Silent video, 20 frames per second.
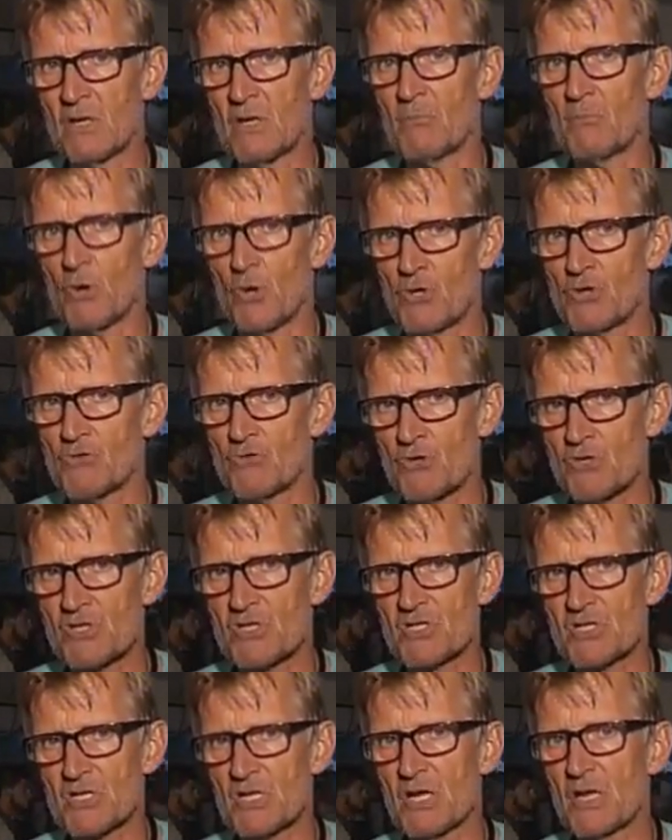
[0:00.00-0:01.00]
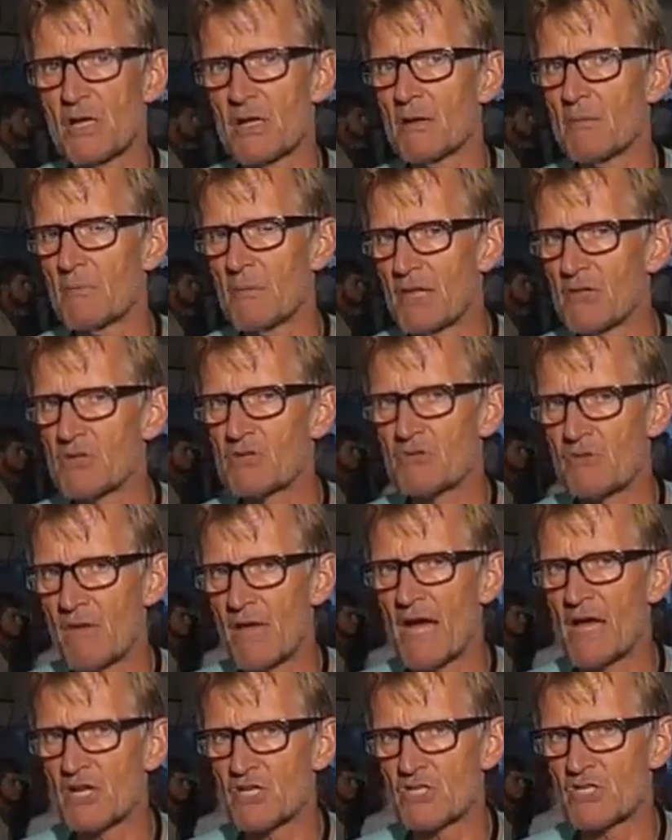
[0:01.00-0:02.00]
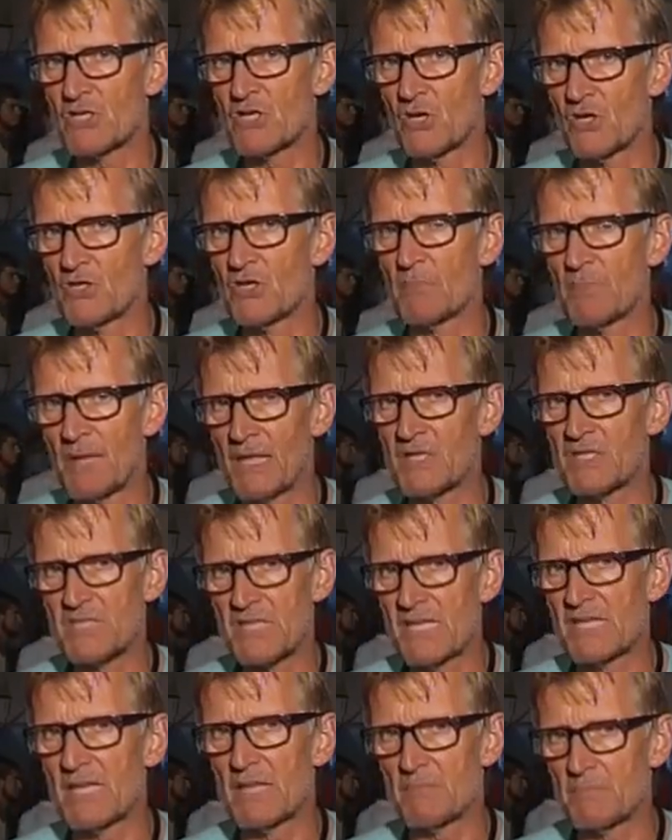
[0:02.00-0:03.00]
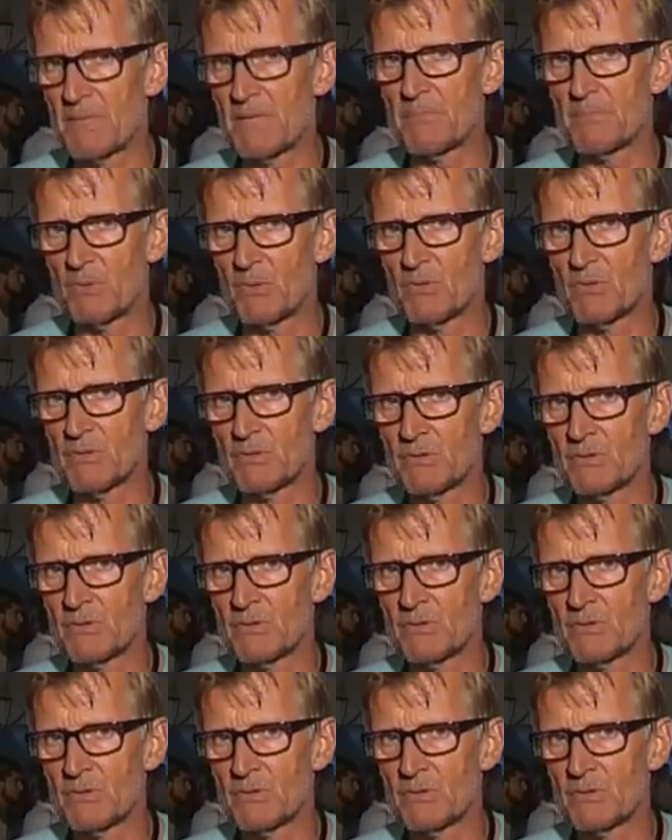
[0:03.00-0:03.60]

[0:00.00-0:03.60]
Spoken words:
murderous military action on the Palestinian people.